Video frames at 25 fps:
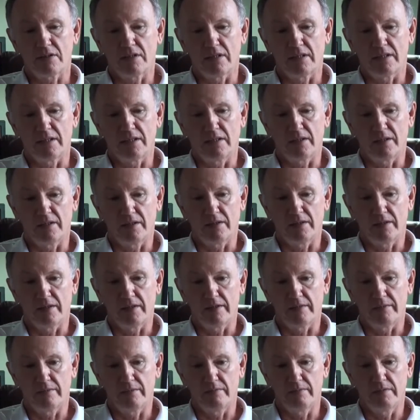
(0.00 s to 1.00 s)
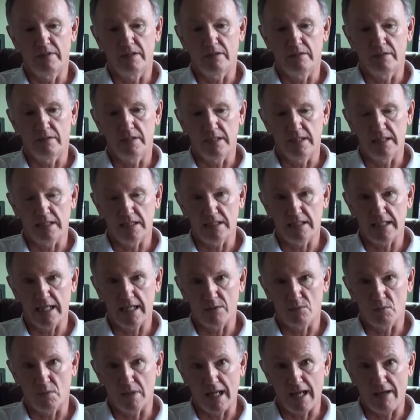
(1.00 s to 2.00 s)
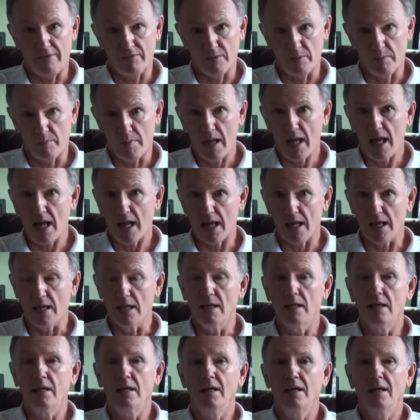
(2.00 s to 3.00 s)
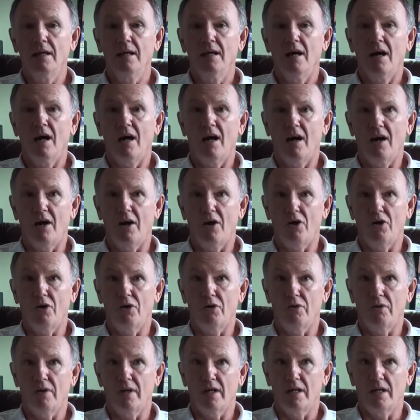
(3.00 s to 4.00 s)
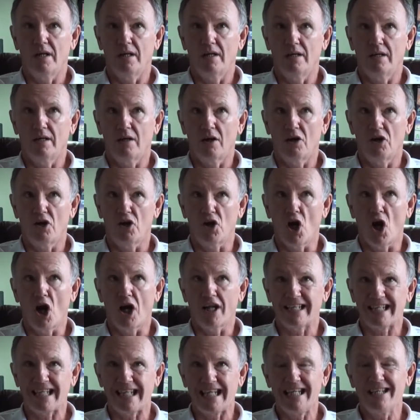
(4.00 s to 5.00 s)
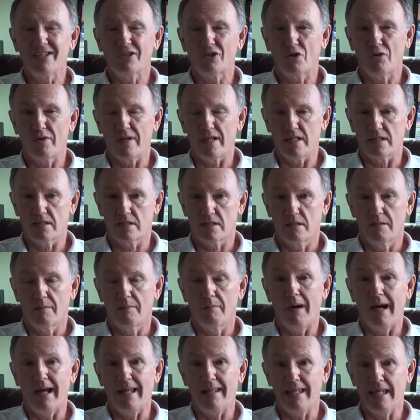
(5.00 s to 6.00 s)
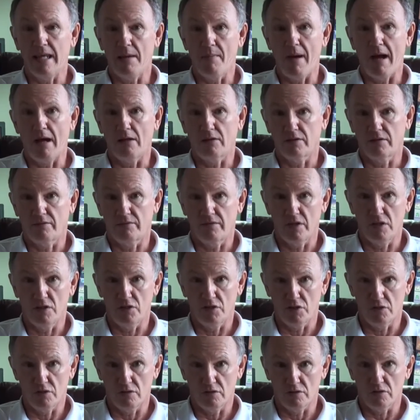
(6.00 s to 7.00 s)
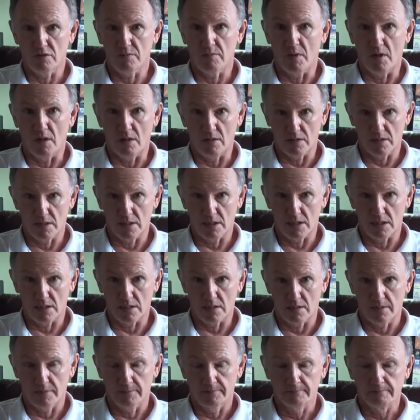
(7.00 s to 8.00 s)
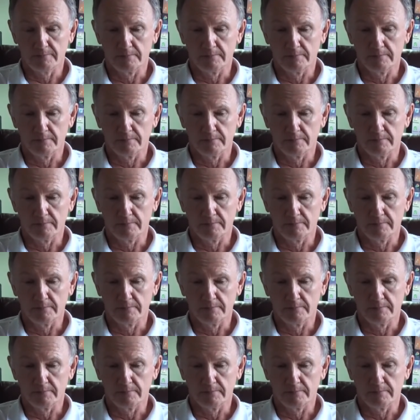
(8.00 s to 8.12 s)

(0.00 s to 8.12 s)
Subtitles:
the estate will have to pay are not increased by the amount of the insurance policies.